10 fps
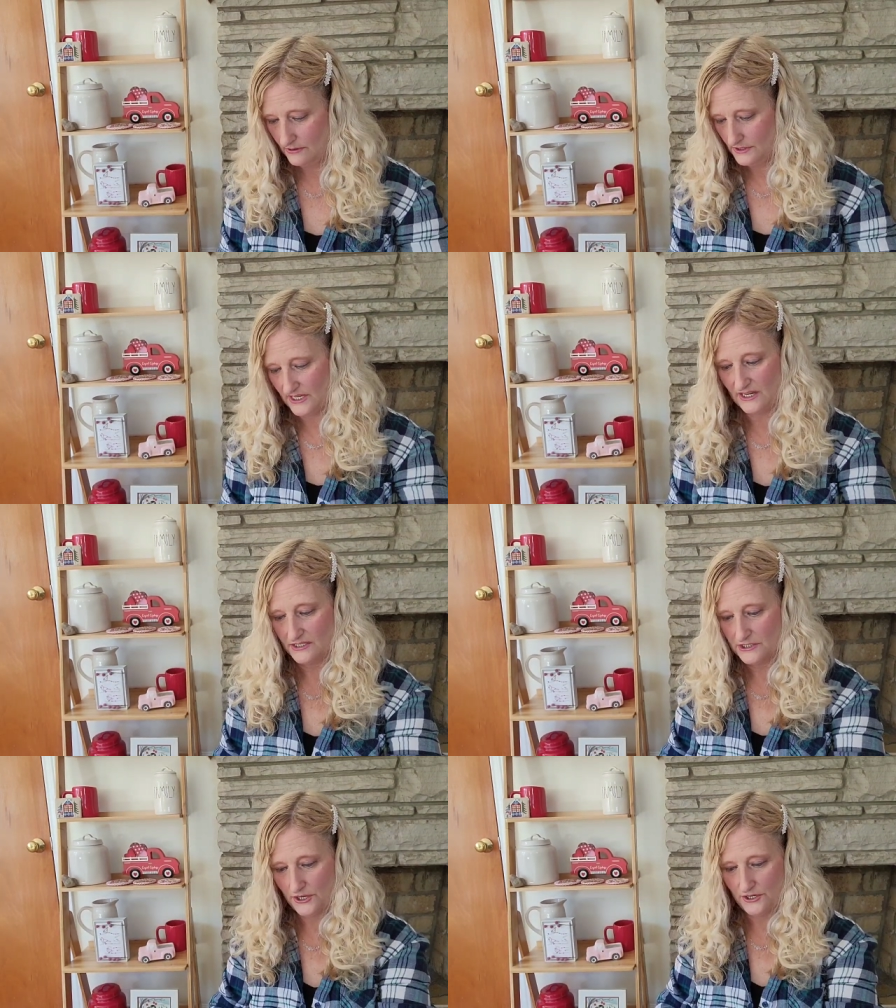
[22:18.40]
because I got
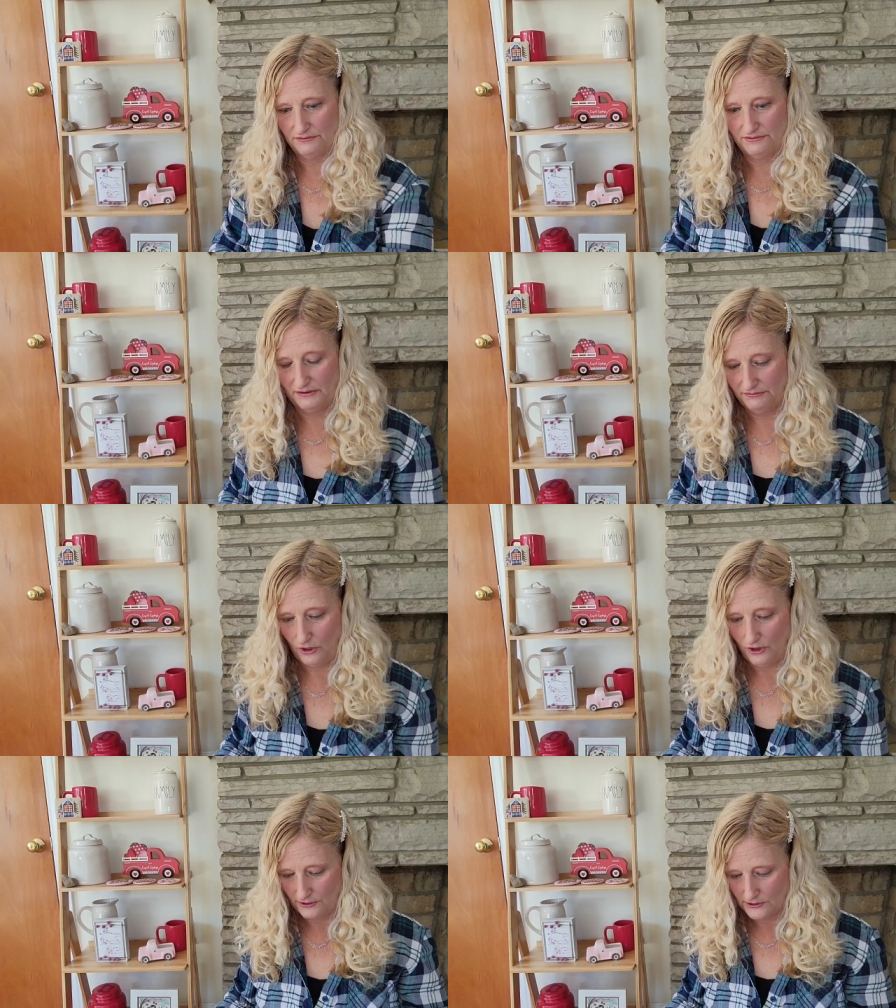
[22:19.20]
a ton of gift
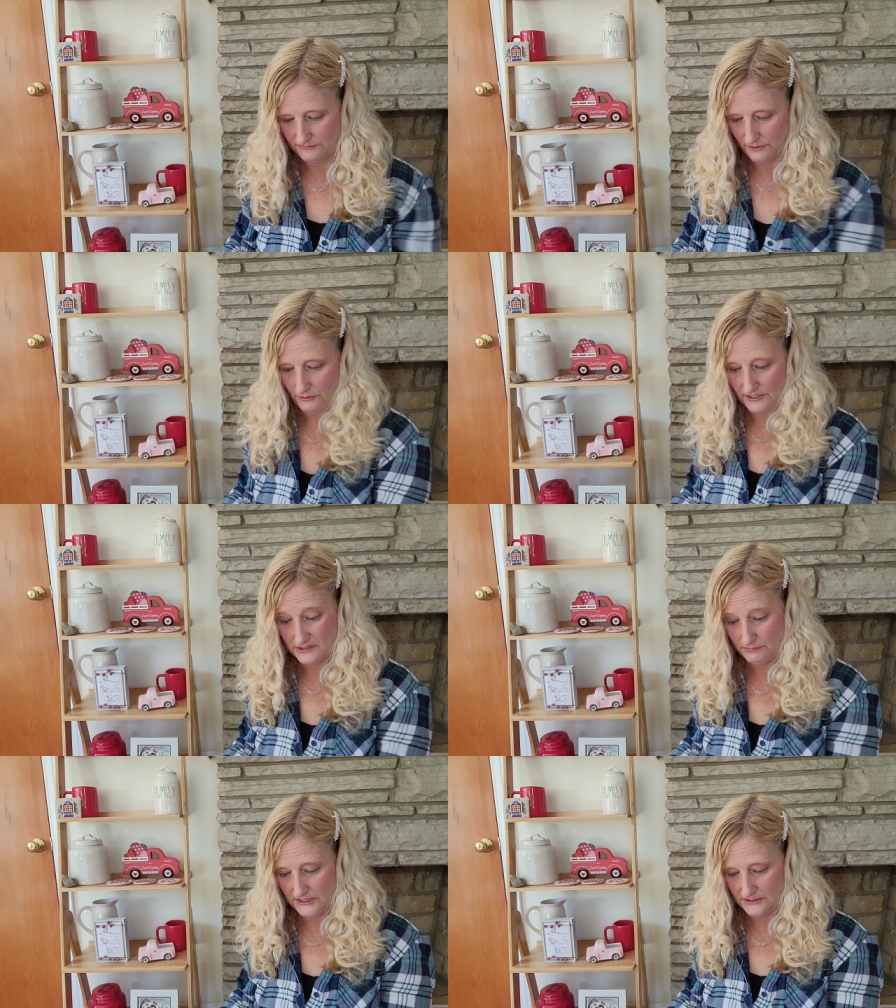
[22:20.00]
cards for
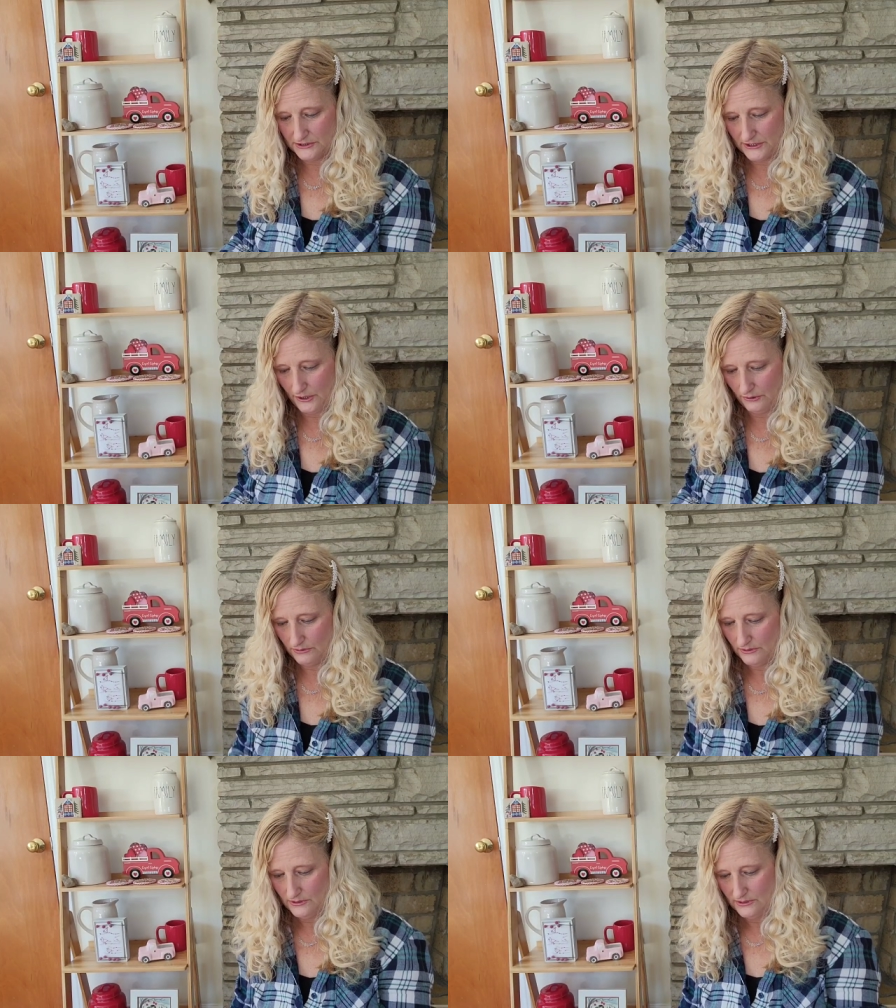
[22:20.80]
Christmas. So
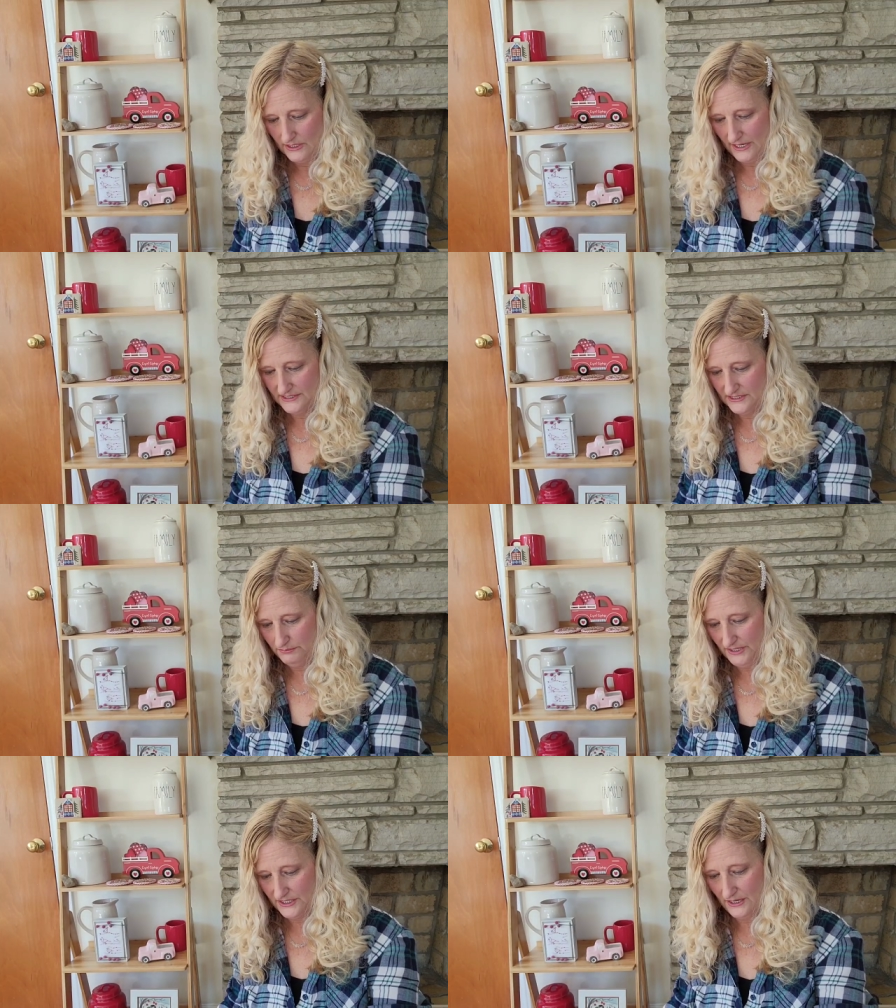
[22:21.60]
I
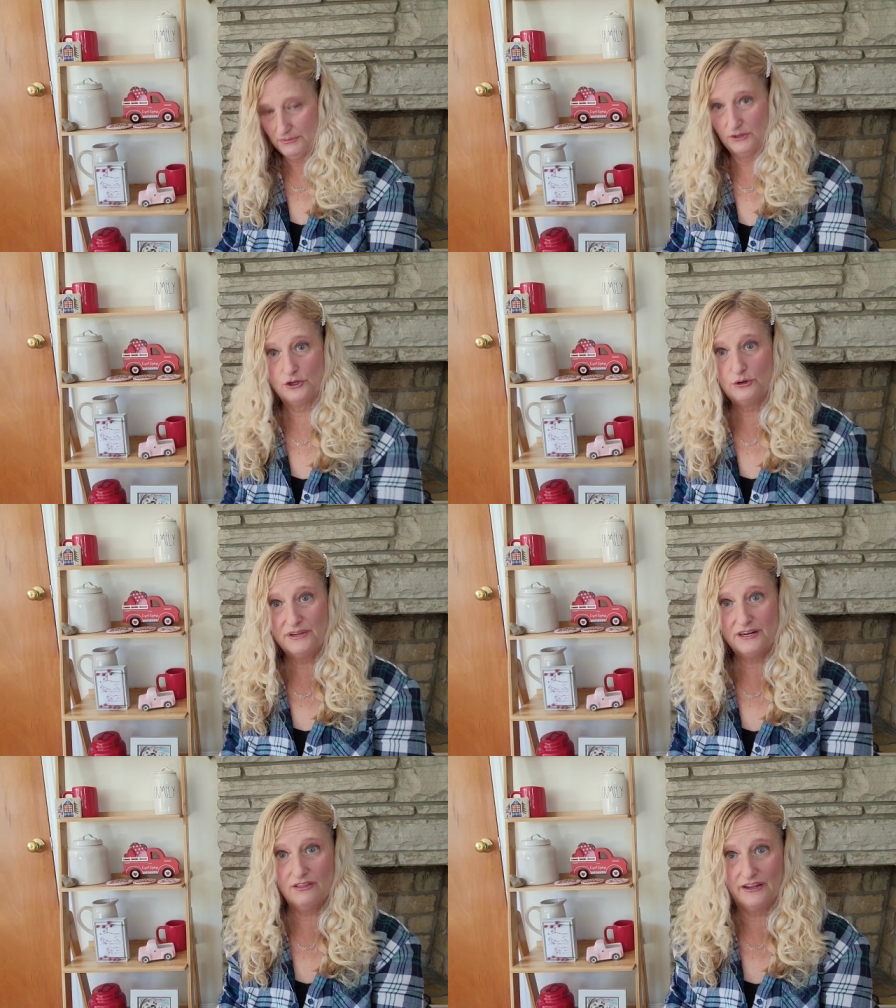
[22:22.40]
did pick up a little
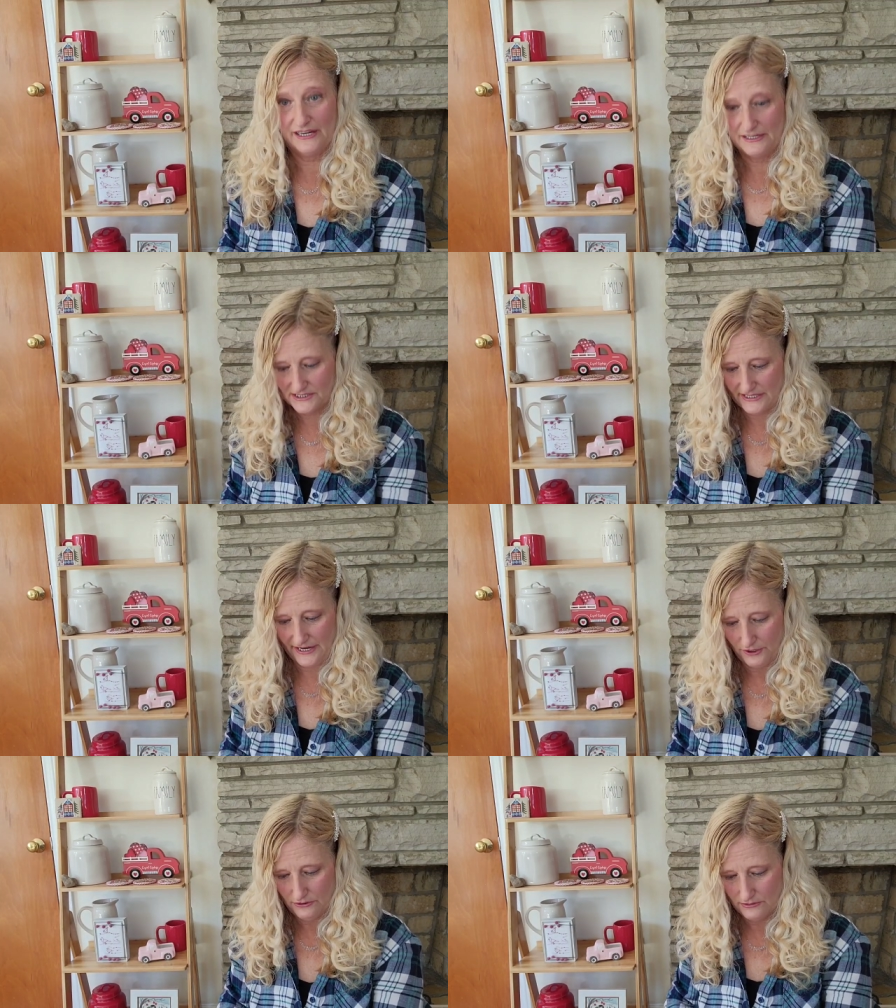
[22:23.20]
bit of linens
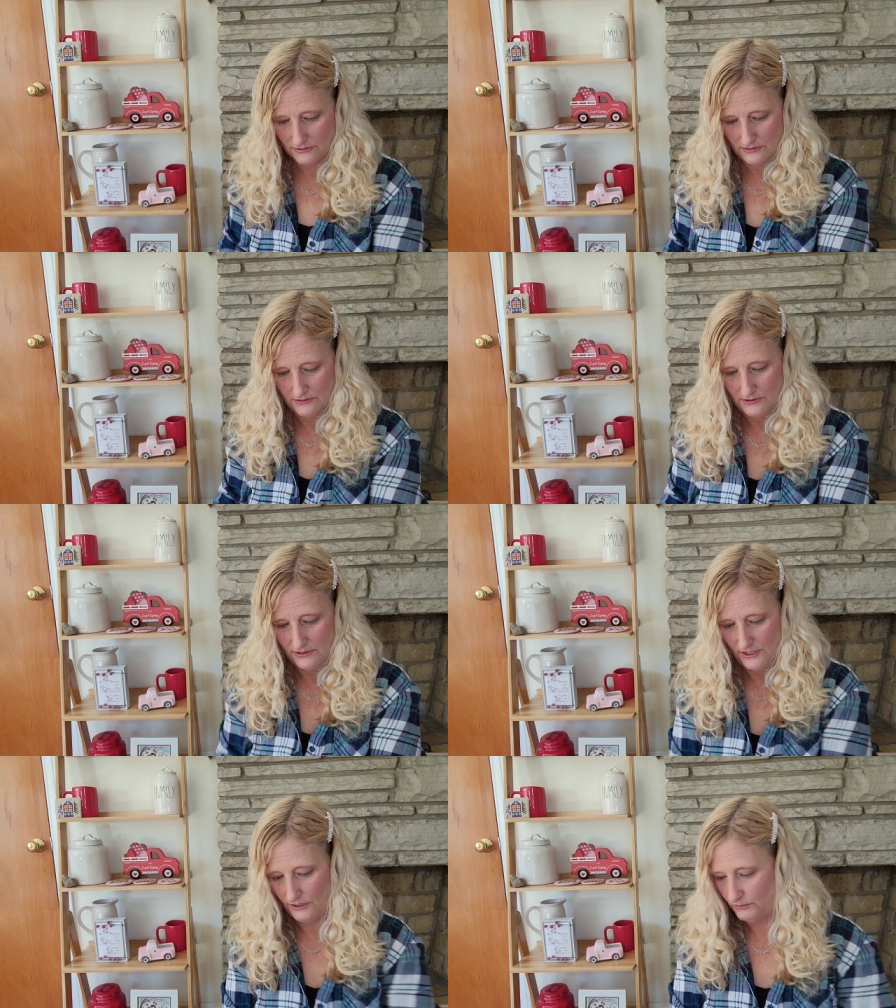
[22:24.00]
there
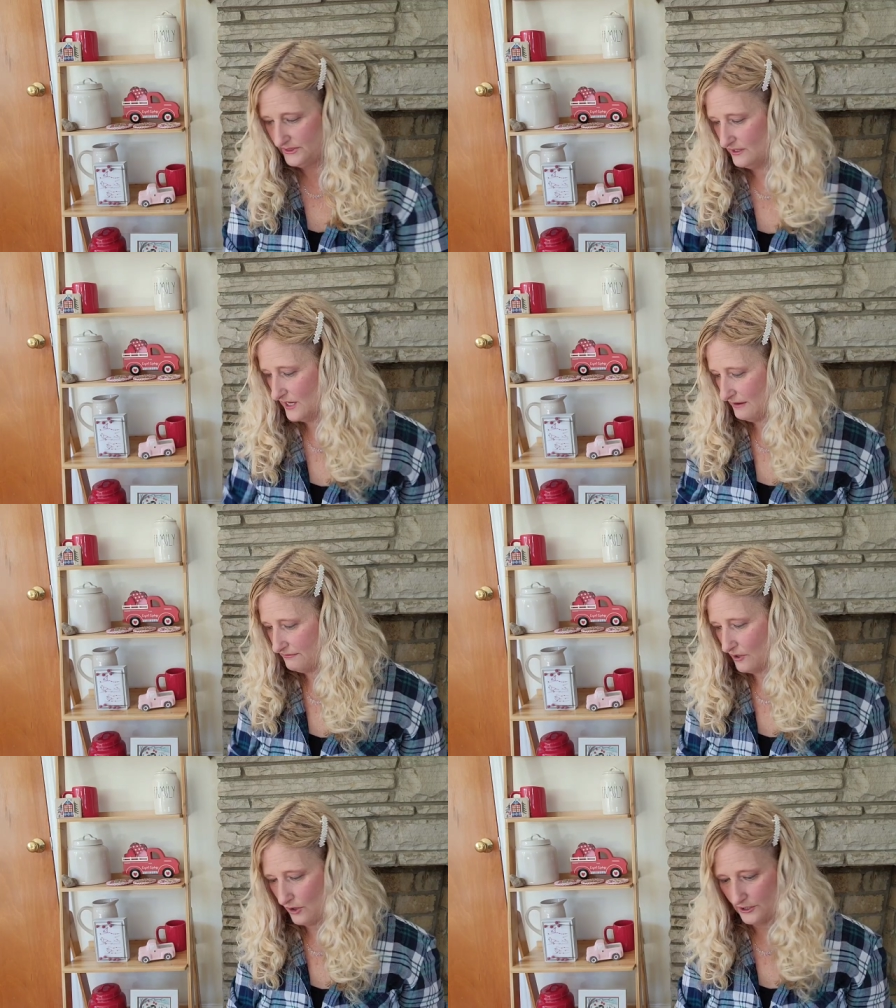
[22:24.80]
with the
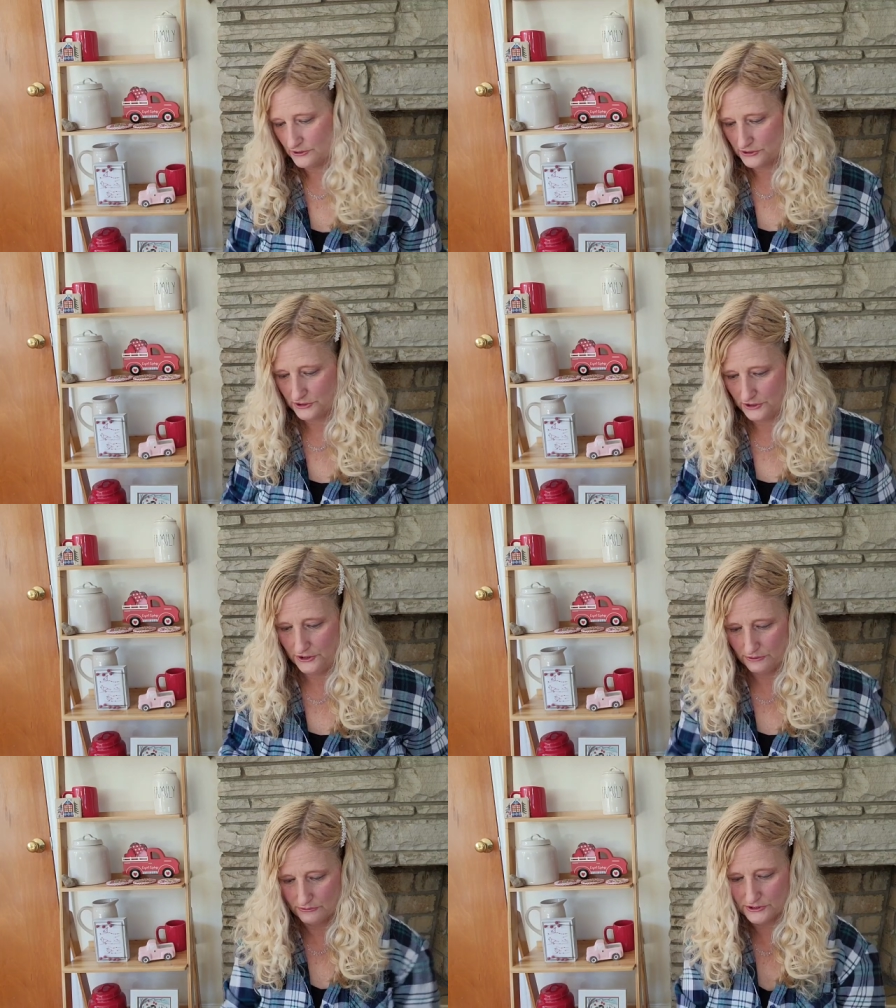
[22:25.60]
gift cards
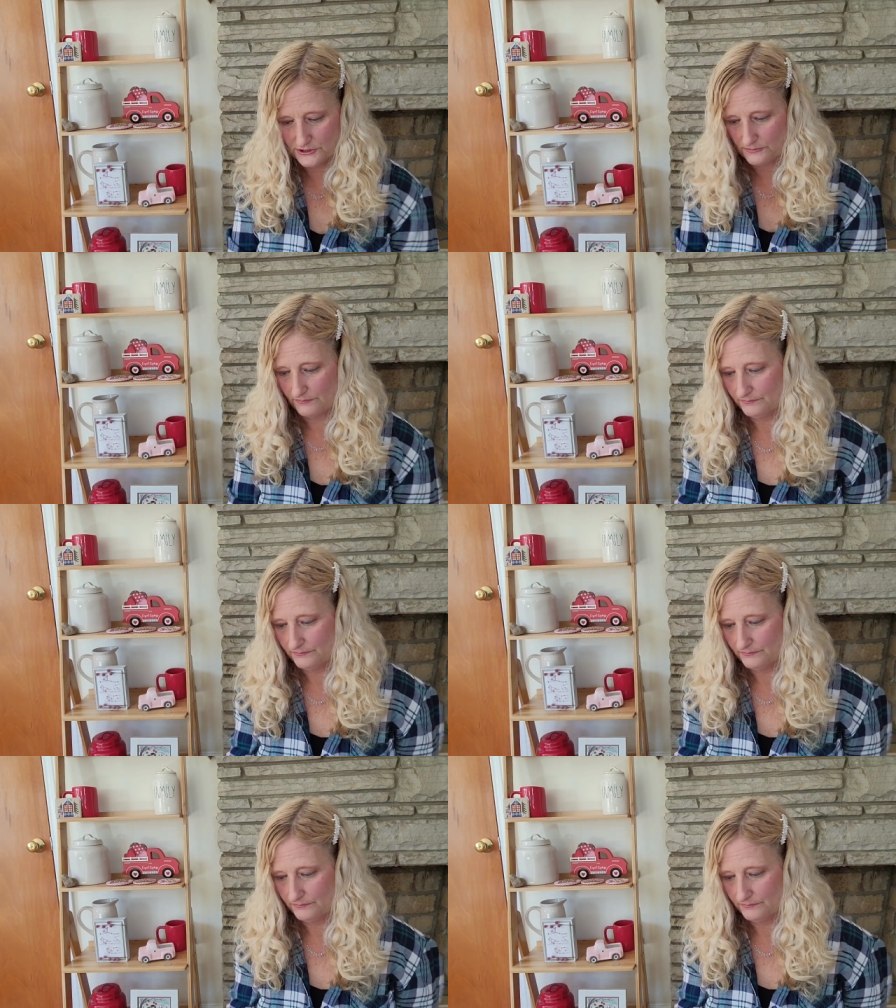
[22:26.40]
to use.